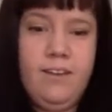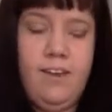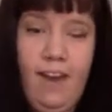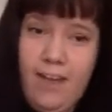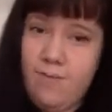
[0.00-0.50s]

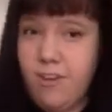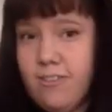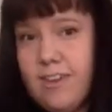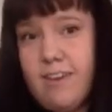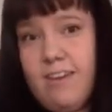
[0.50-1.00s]
Not
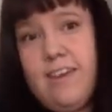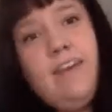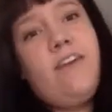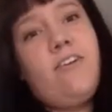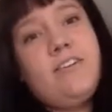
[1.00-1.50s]
everything
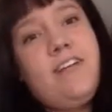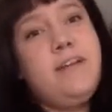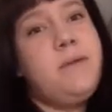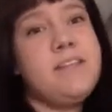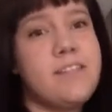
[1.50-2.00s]
in our
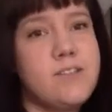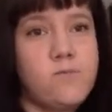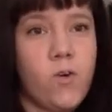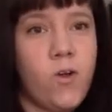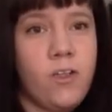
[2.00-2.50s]
database is
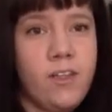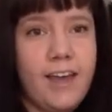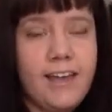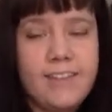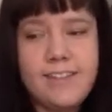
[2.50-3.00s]
full
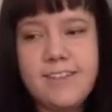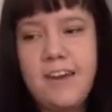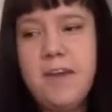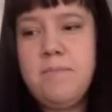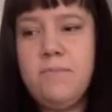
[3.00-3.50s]
at this
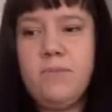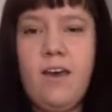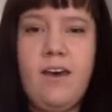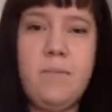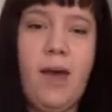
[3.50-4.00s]
time.
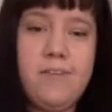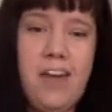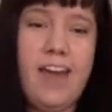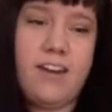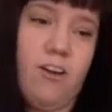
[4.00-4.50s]
Um, I've
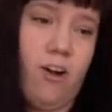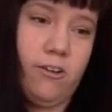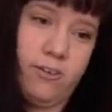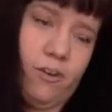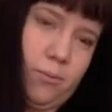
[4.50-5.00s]
added
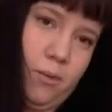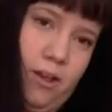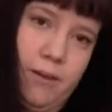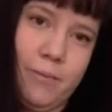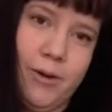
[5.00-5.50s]
all of our
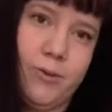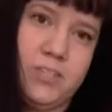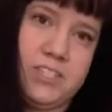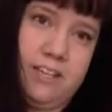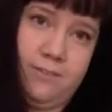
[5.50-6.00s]
blog
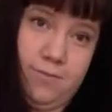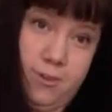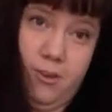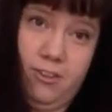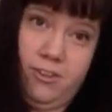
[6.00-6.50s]
posts and a
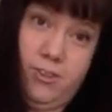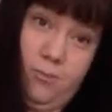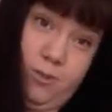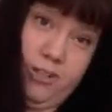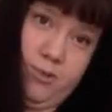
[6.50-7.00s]
few other
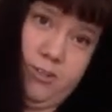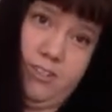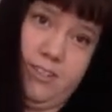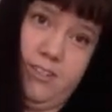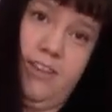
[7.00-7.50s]

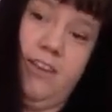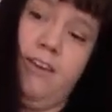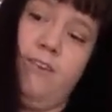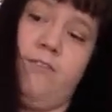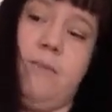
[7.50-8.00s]
resources
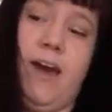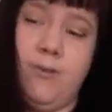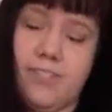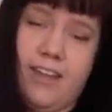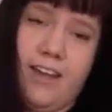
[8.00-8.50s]
from
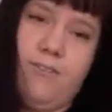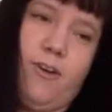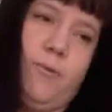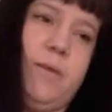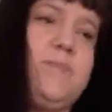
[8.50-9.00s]
outside of
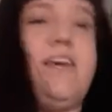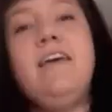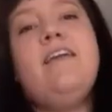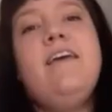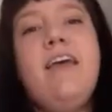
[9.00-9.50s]
our website.